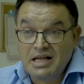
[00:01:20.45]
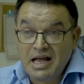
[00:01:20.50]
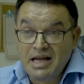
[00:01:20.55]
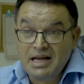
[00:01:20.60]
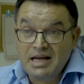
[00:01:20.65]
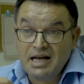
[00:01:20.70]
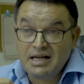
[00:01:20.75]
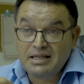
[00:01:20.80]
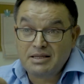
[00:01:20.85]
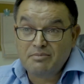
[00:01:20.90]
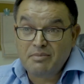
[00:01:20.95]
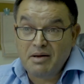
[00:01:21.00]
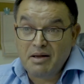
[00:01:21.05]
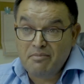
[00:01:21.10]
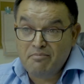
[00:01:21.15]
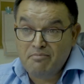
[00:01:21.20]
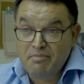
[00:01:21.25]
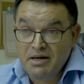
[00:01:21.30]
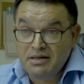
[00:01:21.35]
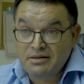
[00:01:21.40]
I got my
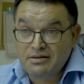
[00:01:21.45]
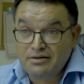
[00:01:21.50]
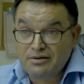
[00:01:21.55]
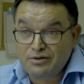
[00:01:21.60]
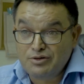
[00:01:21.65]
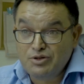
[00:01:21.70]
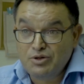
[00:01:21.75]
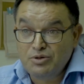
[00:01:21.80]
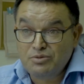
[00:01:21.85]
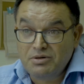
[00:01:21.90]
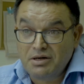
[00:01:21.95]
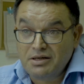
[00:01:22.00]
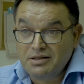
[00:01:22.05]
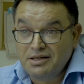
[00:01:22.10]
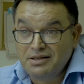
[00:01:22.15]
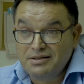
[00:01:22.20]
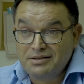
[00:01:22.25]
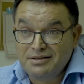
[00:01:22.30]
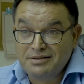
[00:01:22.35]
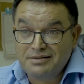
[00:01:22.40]
better Jewish
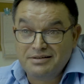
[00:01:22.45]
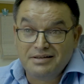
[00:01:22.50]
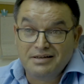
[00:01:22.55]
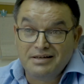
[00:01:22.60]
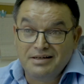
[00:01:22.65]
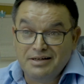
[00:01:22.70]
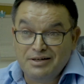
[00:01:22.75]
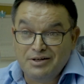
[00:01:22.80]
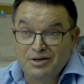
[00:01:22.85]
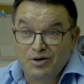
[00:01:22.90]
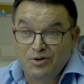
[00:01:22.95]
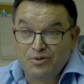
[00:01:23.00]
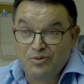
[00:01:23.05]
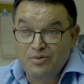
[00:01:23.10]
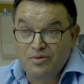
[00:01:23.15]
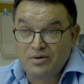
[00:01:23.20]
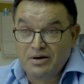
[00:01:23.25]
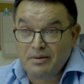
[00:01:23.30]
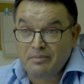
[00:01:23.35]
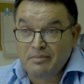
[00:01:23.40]
identity in
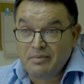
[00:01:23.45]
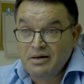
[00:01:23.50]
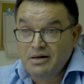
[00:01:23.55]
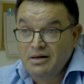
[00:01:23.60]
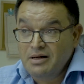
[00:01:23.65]
Yeruham.